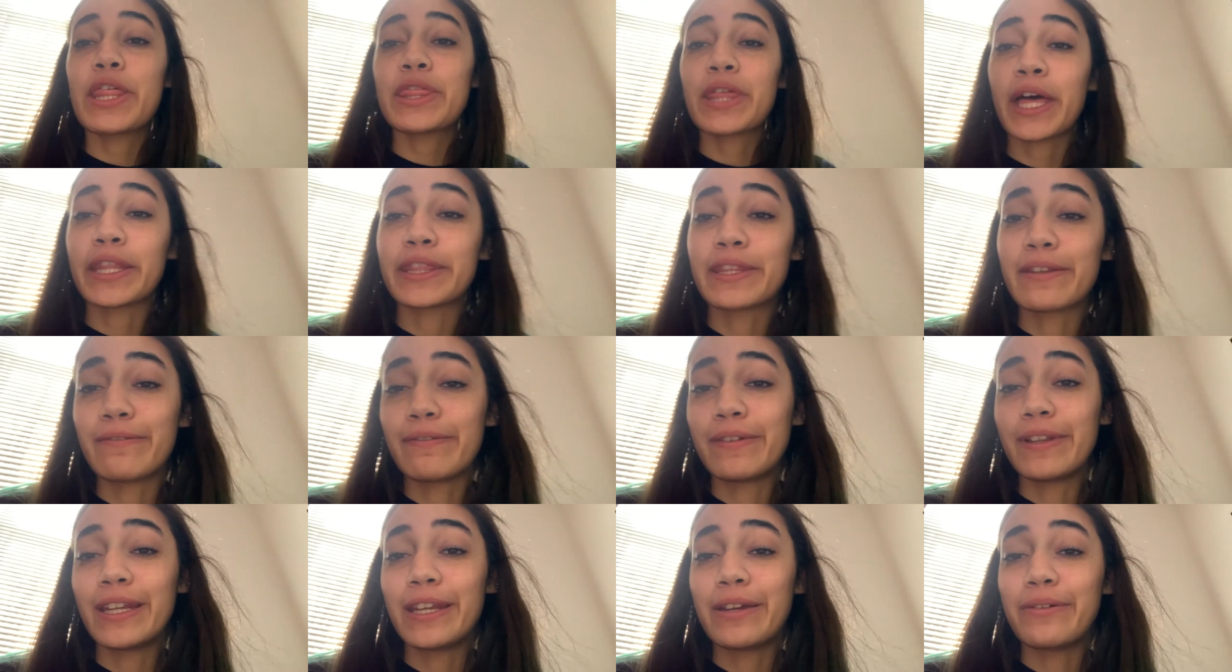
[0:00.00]
thought the
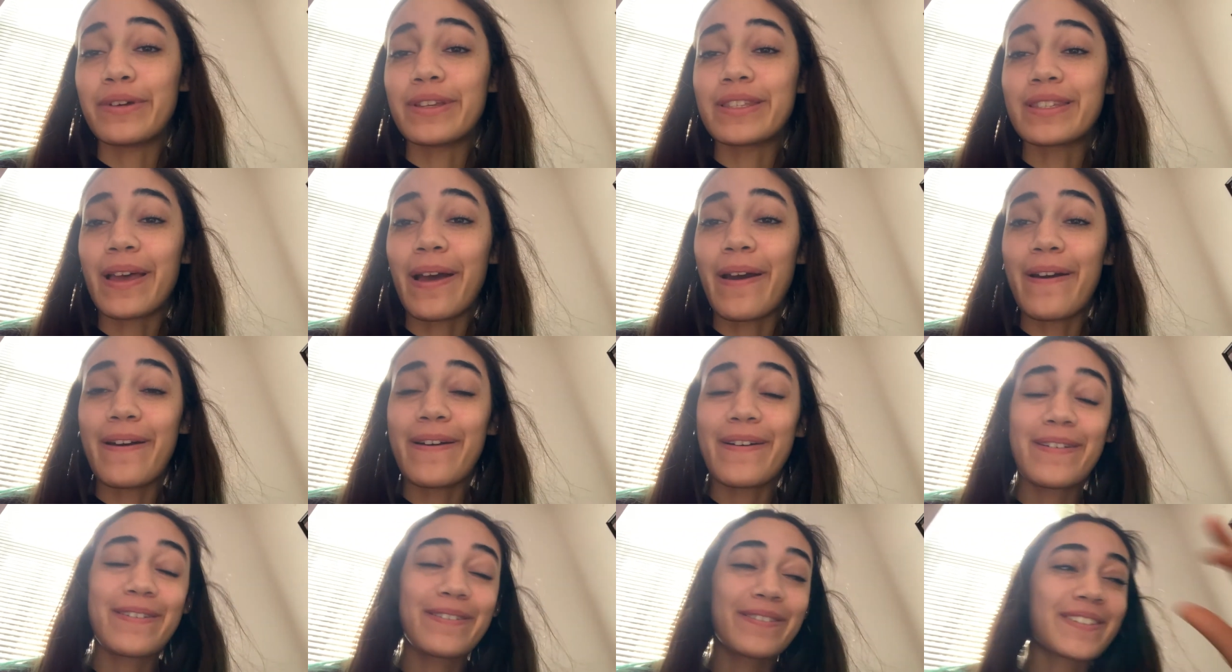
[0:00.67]
video was
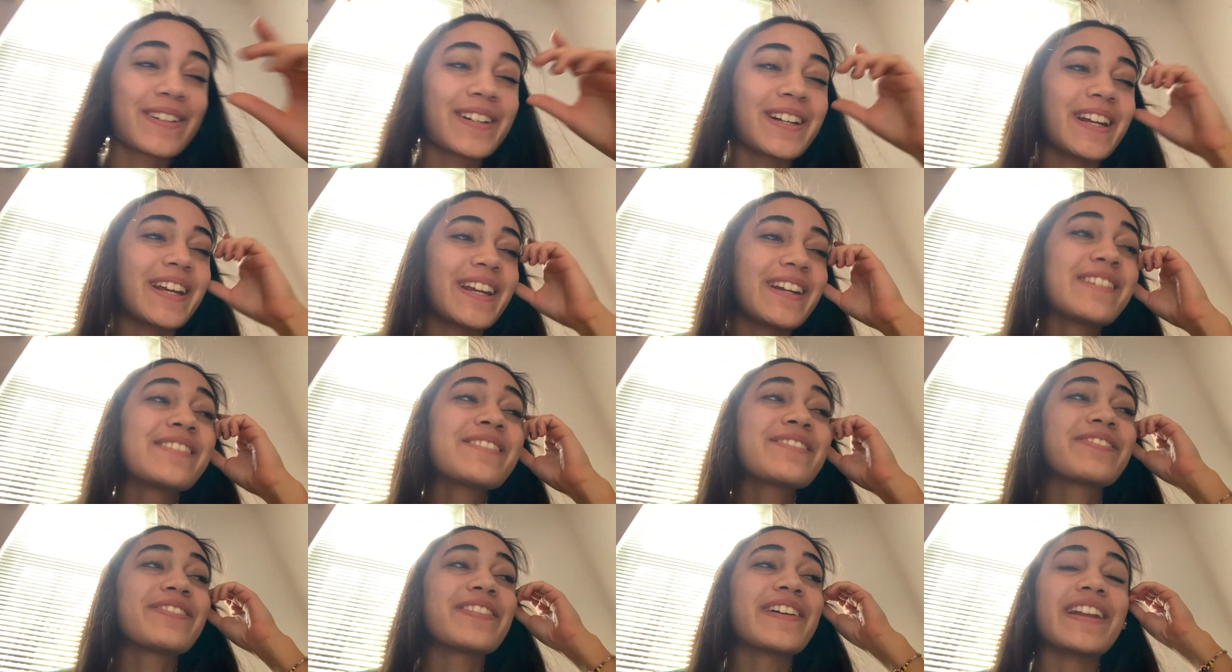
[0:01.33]
over.
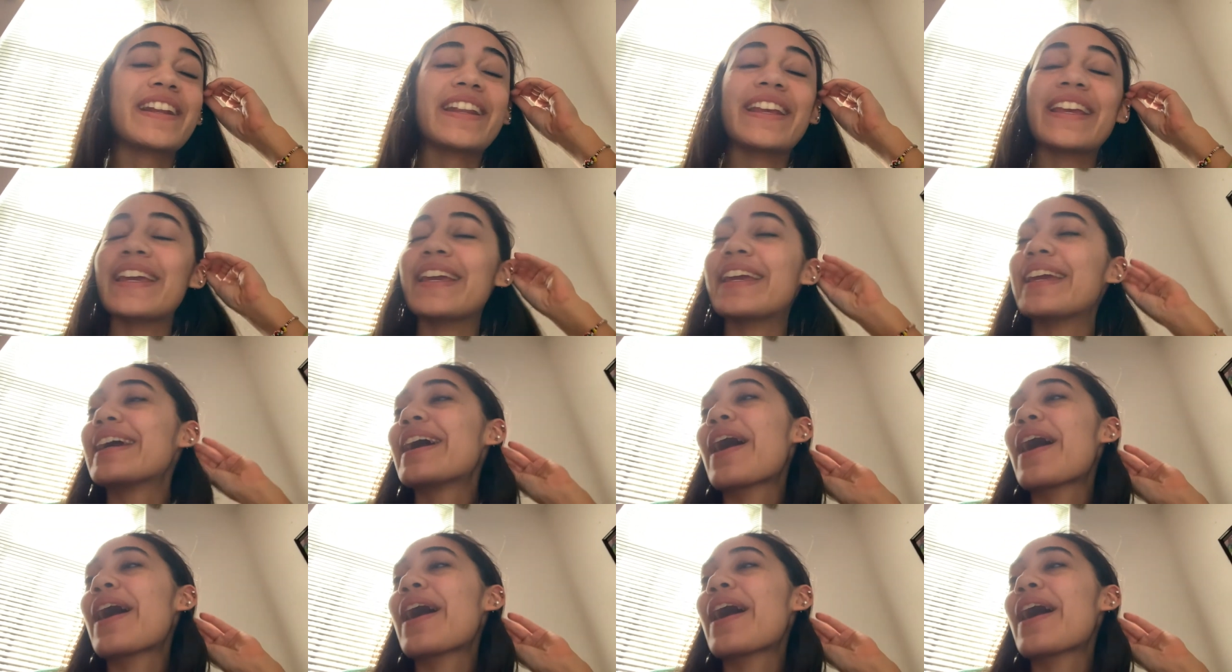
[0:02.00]
You're funny.